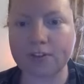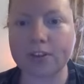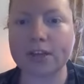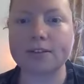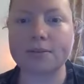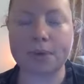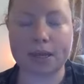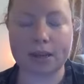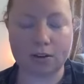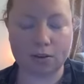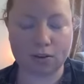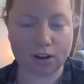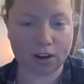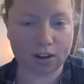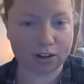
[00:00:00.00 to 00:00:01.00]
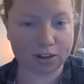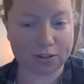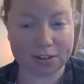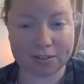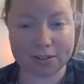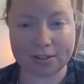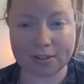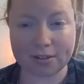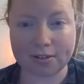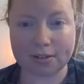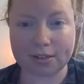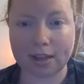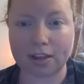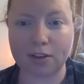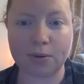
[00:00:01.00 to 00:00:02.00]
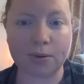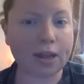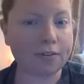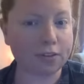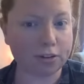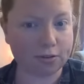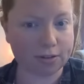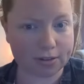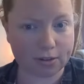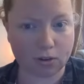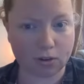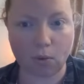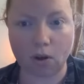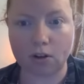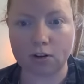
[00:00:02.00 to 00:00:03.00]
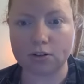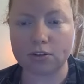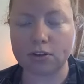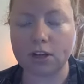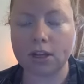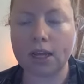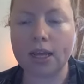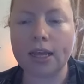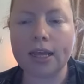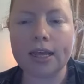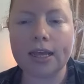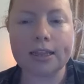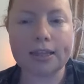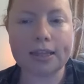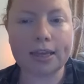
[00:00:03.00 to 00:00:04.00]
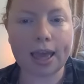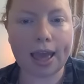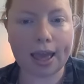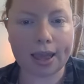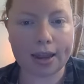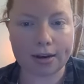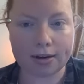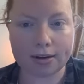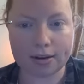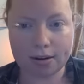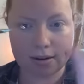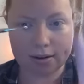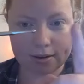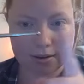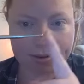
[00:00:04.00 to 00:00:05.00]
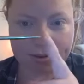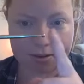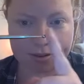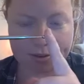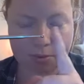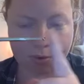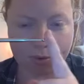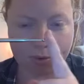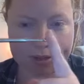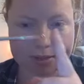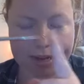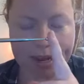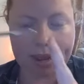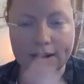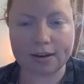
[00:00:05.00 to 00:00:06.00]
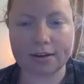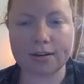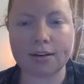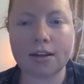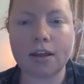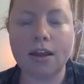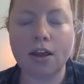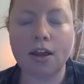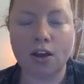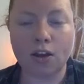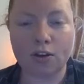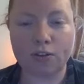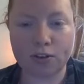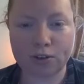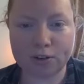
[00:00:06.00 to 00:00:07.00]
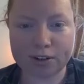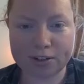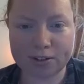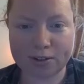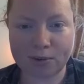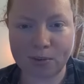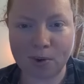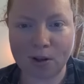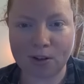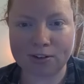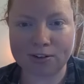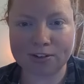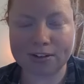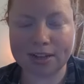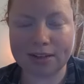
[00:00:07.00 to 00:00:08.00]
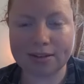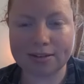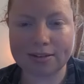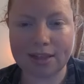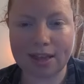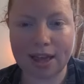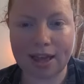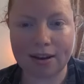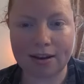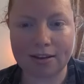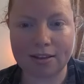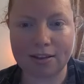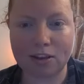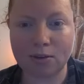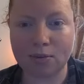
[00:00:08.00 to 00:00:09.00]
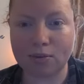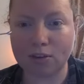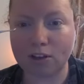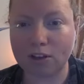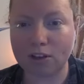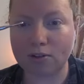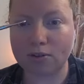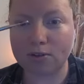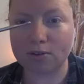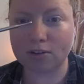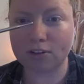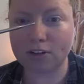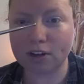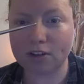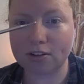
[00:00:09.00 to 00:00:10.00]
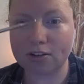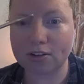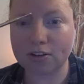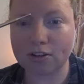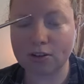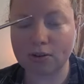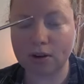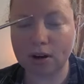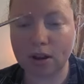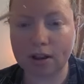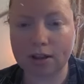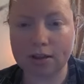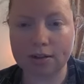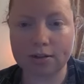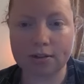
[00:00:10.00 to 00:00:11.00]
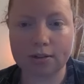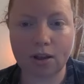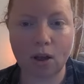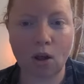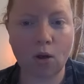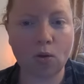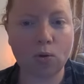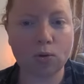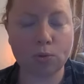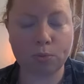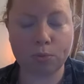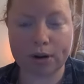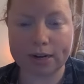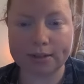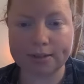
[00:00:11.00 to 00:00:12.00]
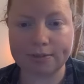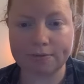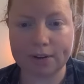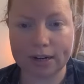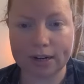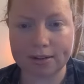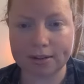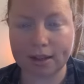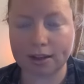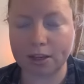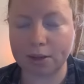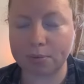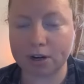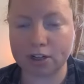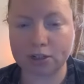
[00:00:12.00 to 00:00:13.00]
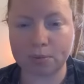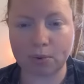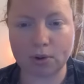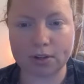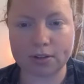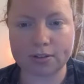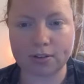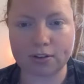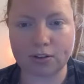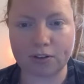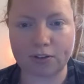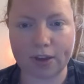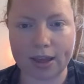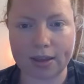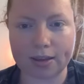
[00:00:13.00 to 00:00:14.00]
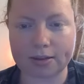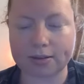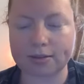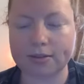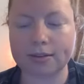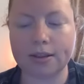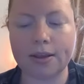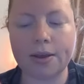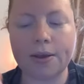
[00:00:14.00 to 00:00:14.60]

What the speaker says: for this, but in your luxury crystal set, you will have a crystal wand. The end, the smallest end of your crystal wand is the end that you will use just to do light hold, press, and release acupressure points on your face.